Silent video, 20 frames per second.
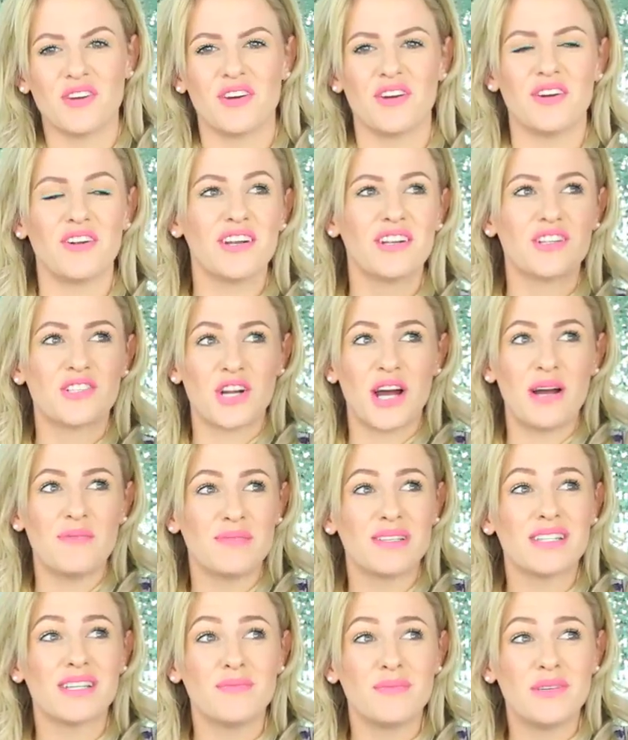you're hearing
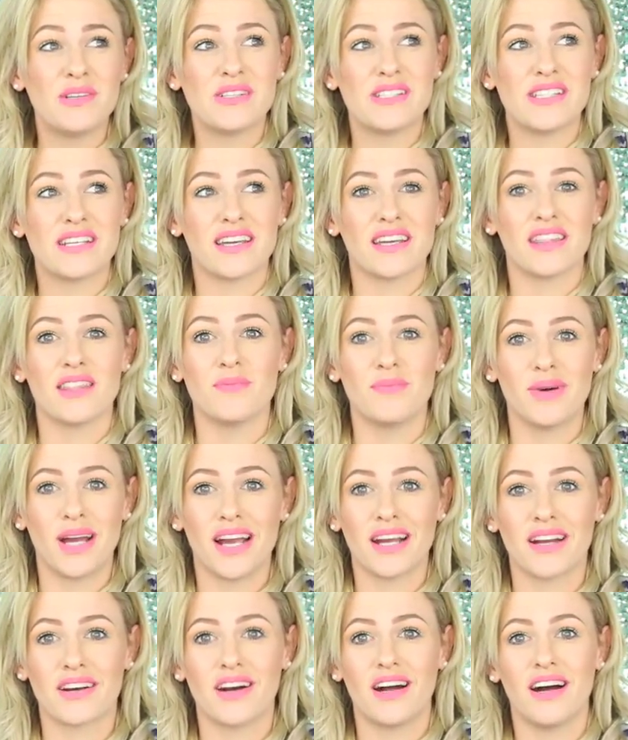drums and music in the
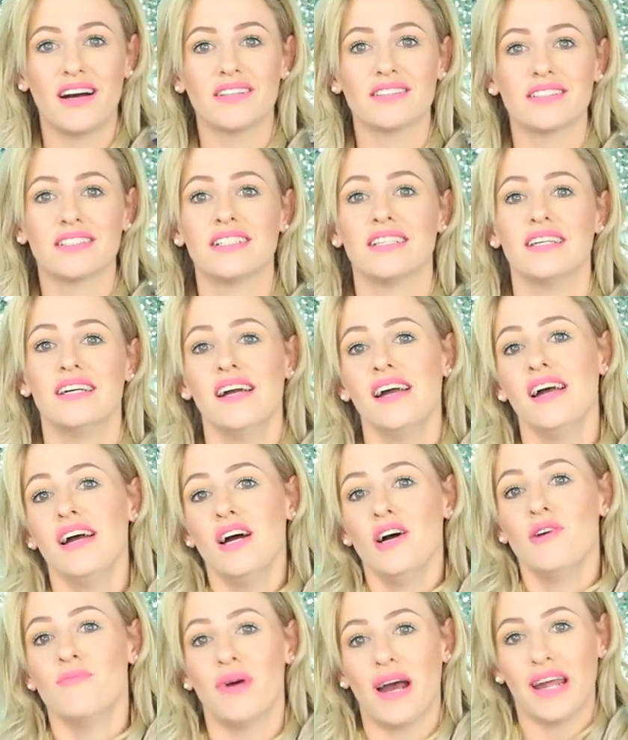background,
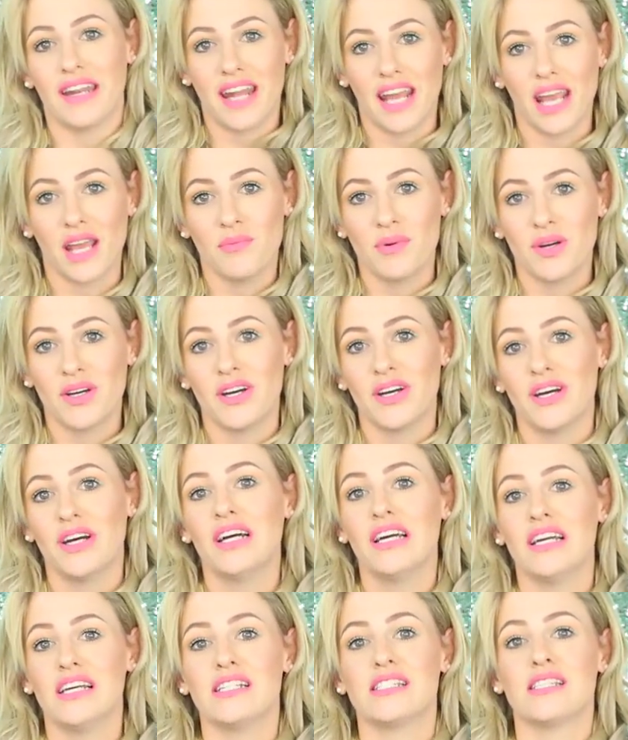my
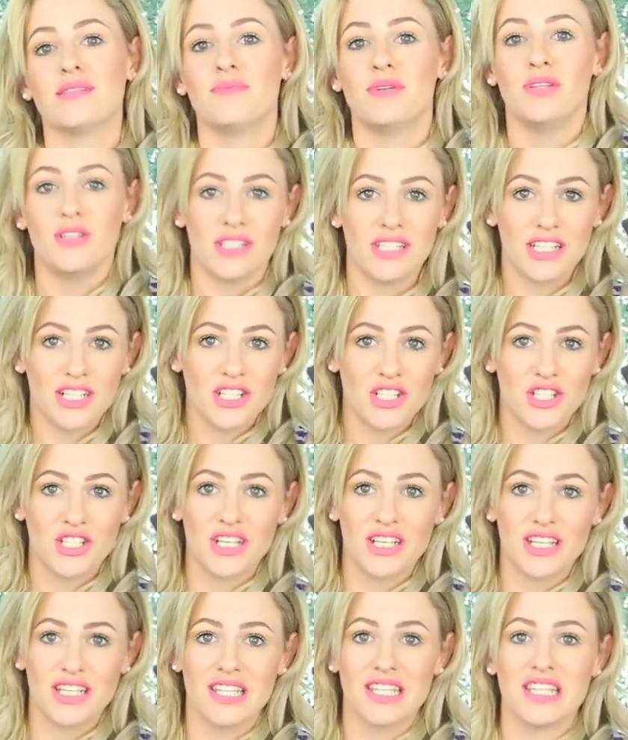neighbor is a
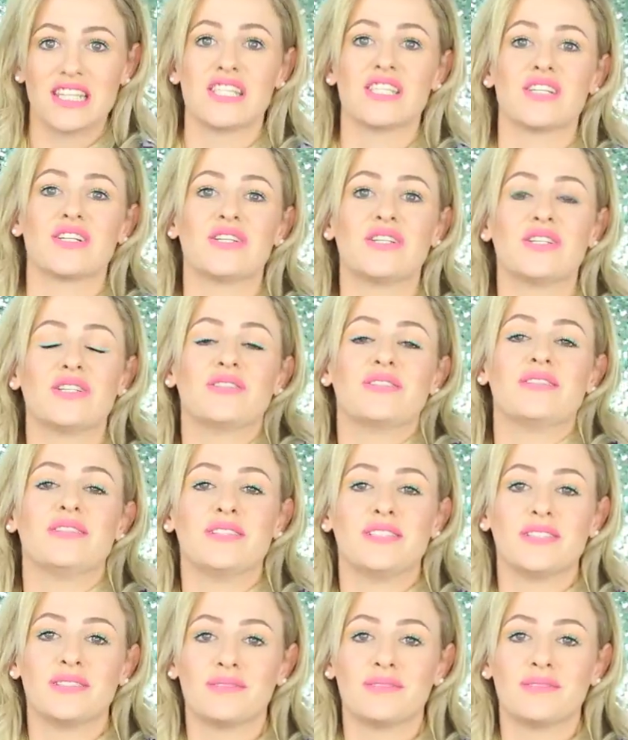musician, so